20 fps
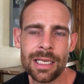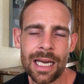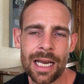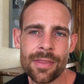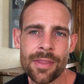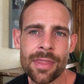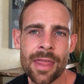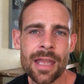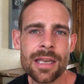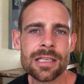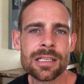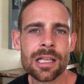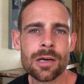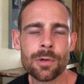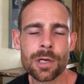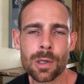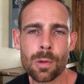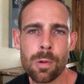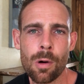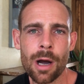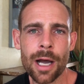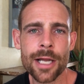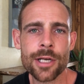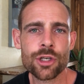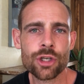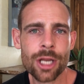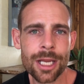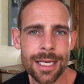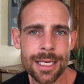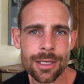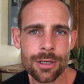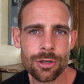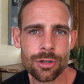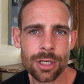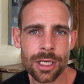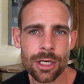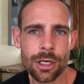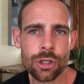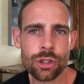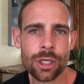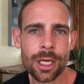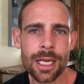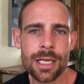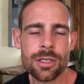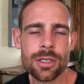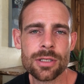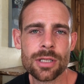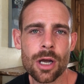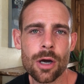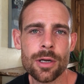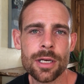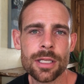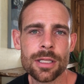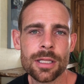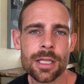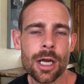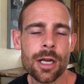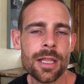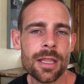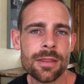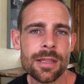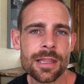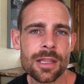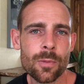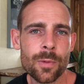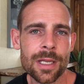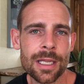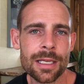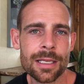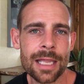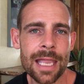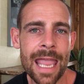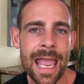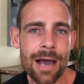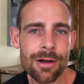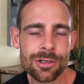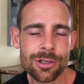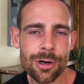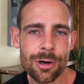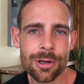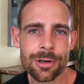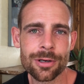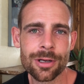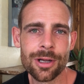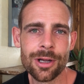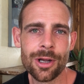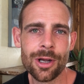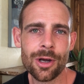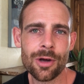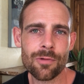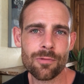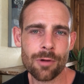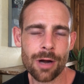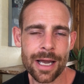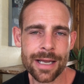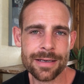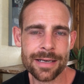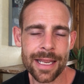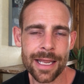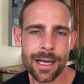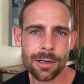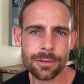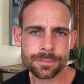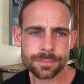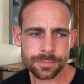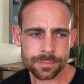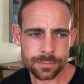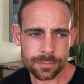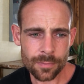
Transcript: and that is going to require change, and change is the only thing that we can count on right now.